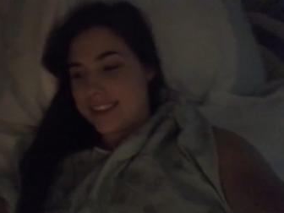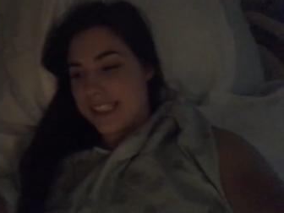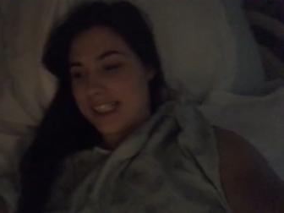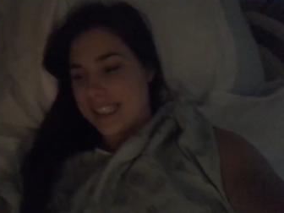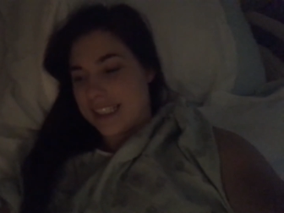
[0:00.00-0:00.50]

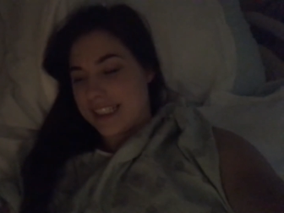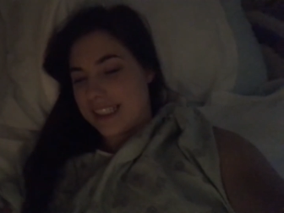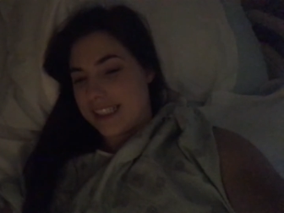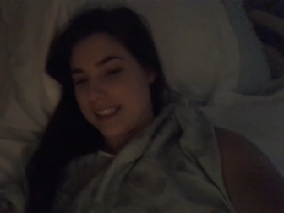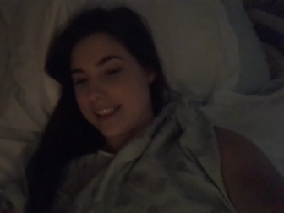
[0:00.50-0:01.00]

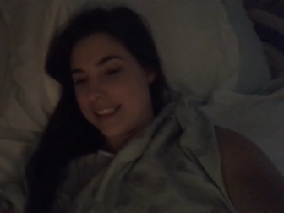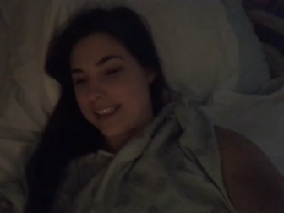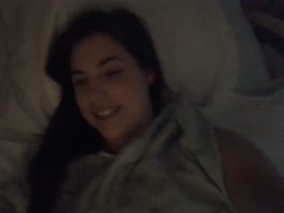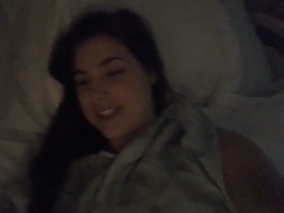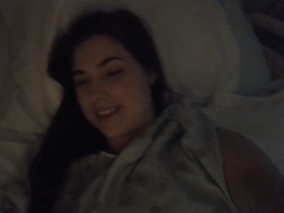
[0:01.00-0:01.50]

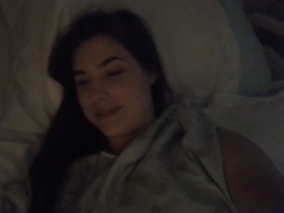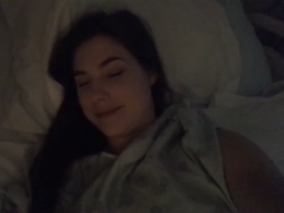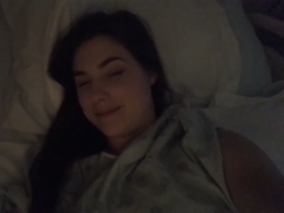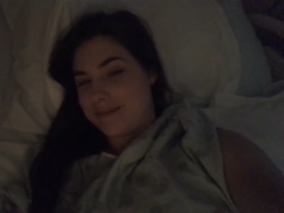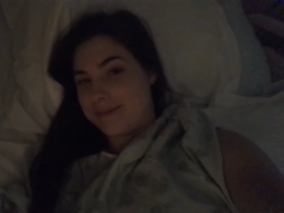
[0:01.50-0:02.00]
And
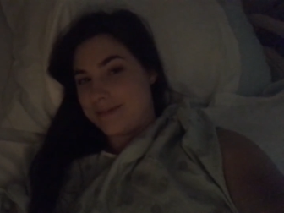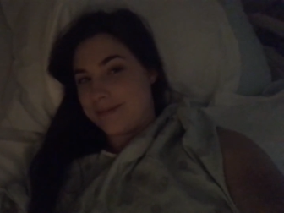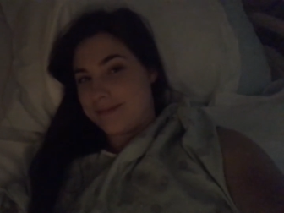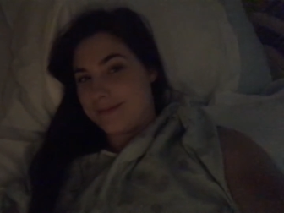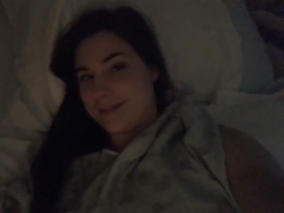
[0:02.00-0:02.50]

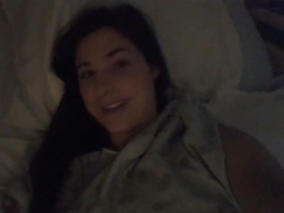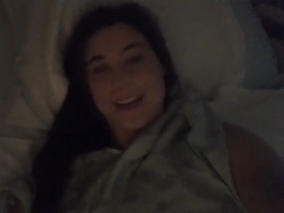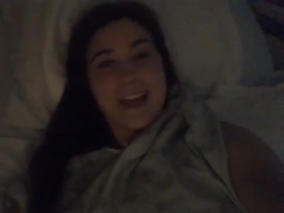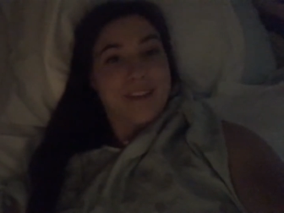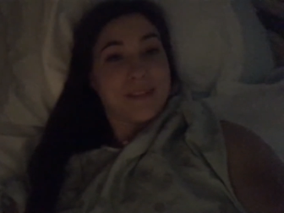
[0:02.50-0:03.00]

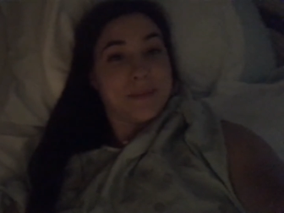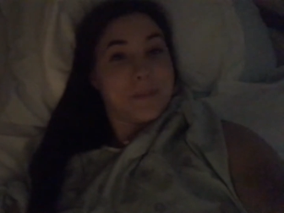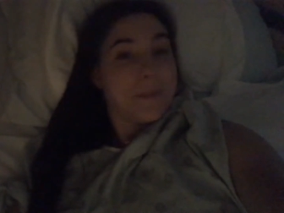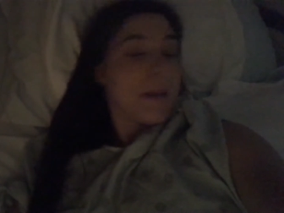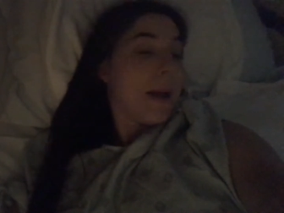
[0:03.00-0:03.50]
ready to have
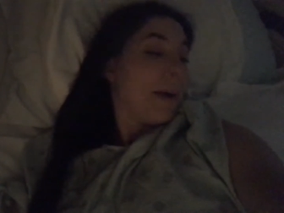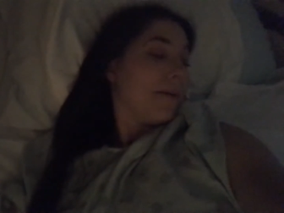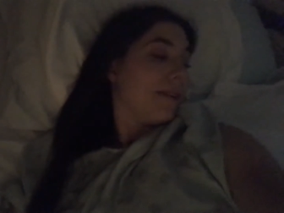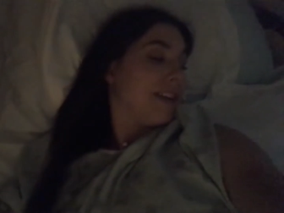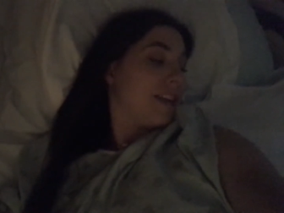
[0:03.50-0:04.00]

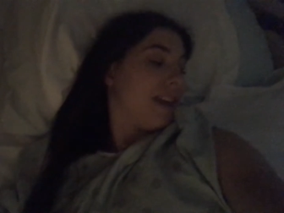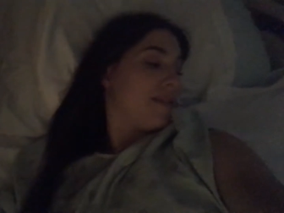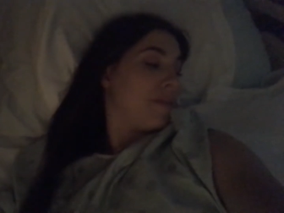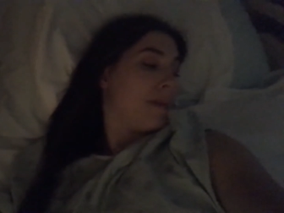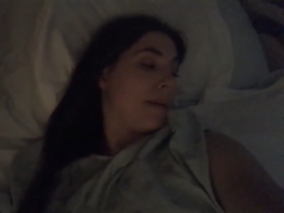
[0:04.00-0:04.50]
a, ready to have
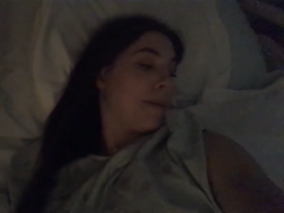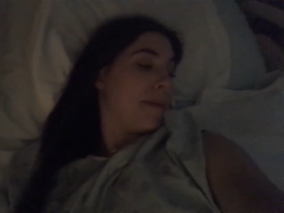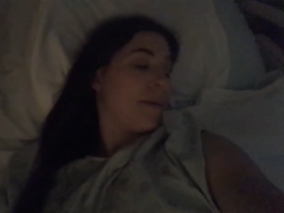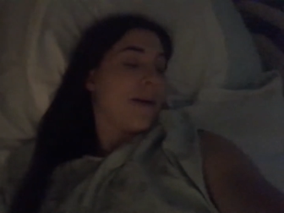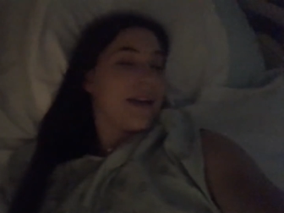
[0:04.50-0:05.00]
a baby
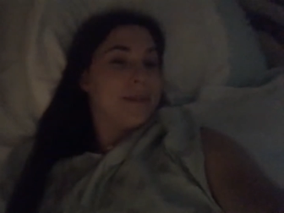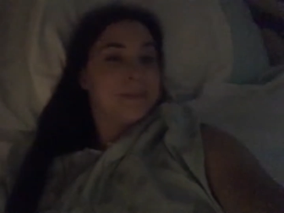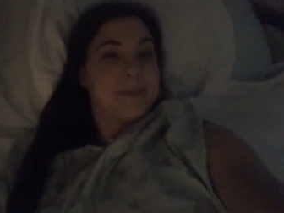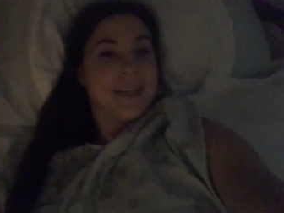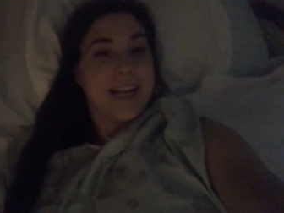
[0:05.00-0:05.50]
boy.
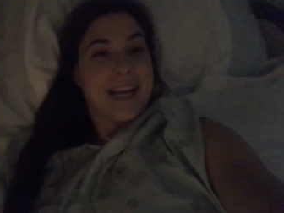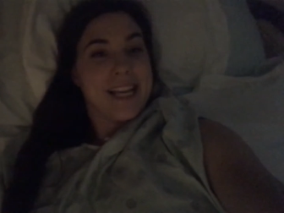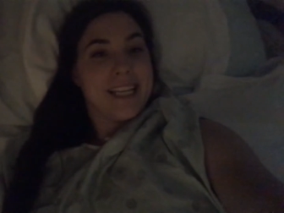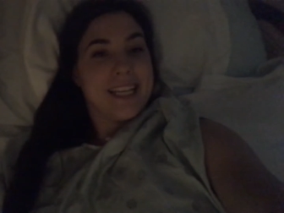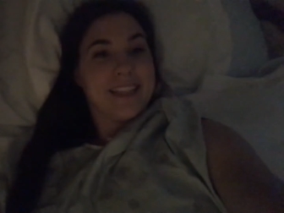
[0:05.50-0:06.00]
Huh,
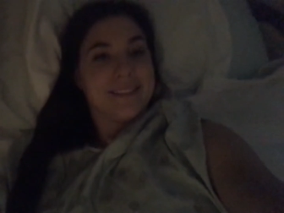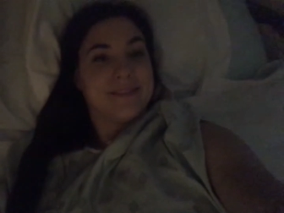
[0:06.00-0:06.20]
honey?